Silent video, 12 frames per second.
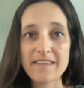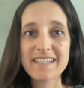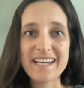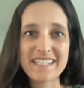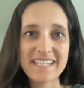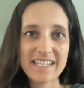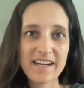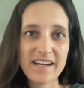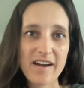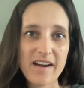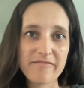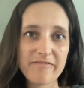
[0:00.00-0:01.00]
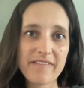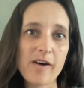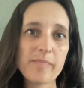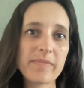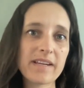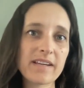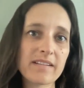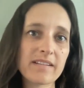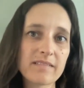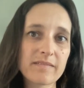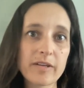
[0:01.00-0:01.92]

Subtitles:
this idea of helping,